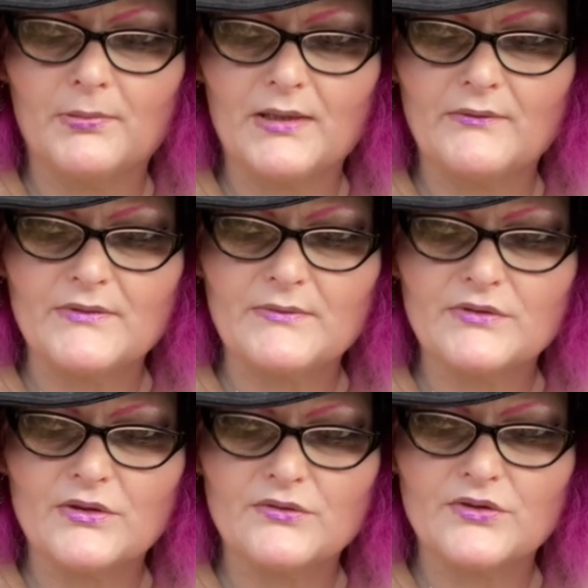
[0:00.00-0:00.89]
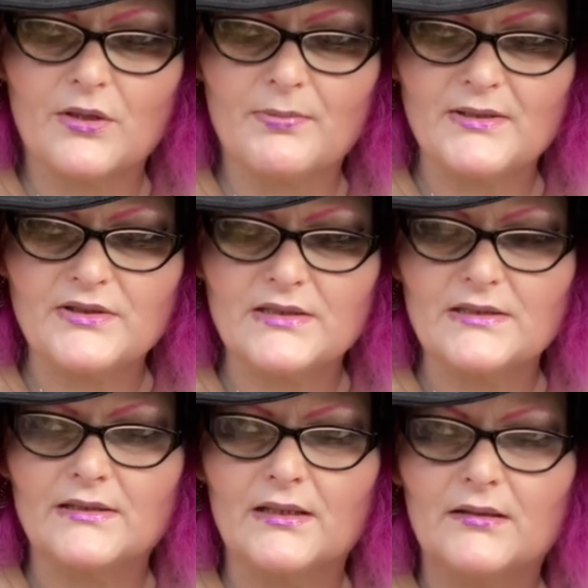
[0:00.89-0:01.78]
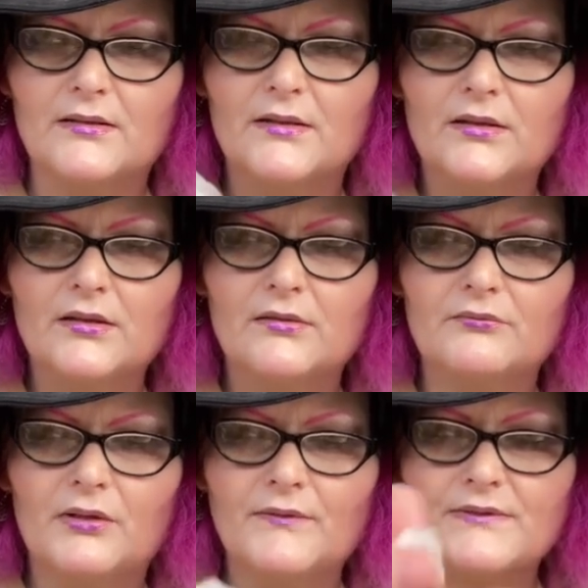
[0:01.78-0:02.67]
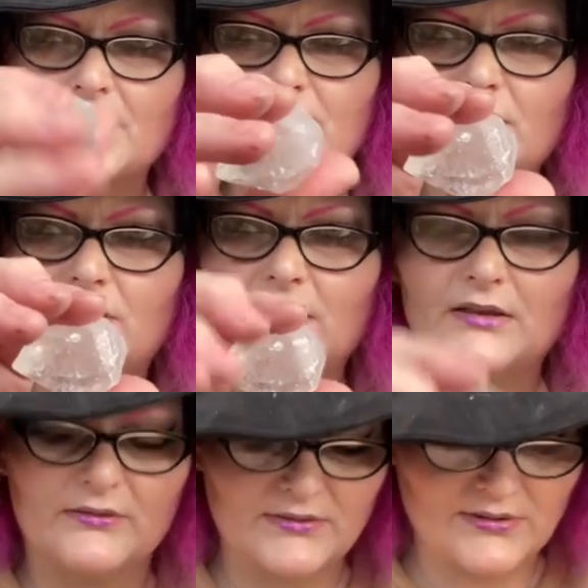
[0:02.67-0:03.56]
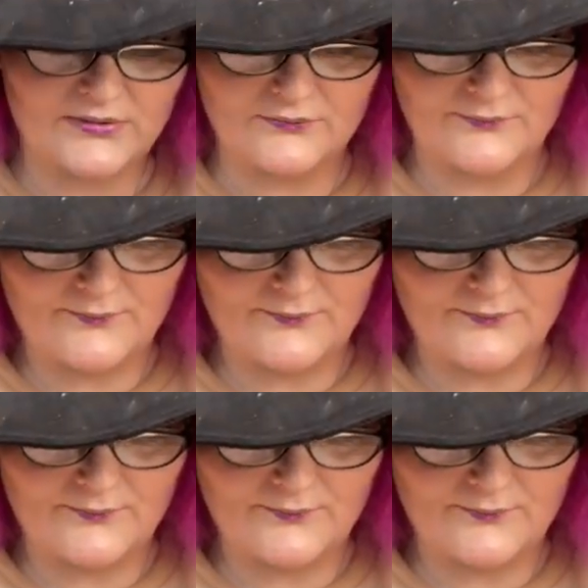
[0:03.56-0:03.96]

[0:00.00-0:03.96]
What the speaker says: because it's just got sharp edges and that, and rough, so it's a clear crystal.